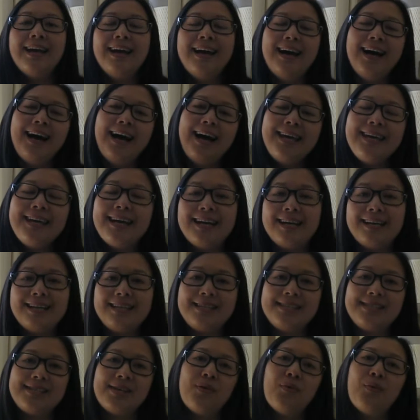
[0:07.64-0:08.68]
Hi
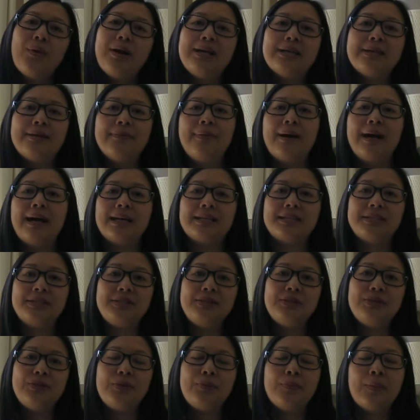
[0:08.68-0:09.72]
guys, welcome back
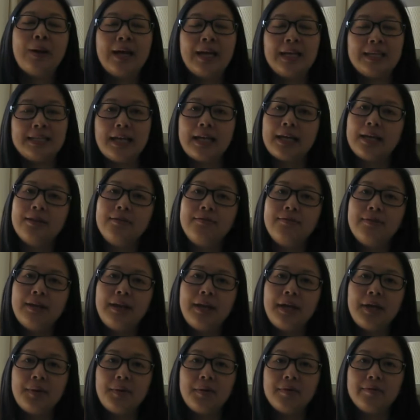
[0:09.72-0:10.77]
to my second
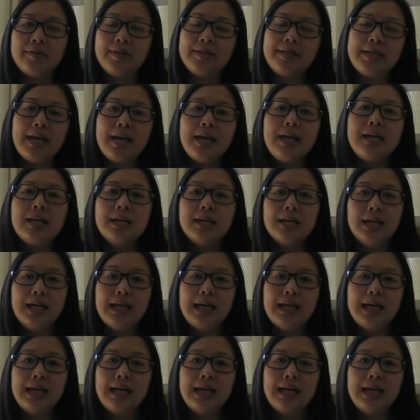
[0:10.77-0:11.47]
video of the day.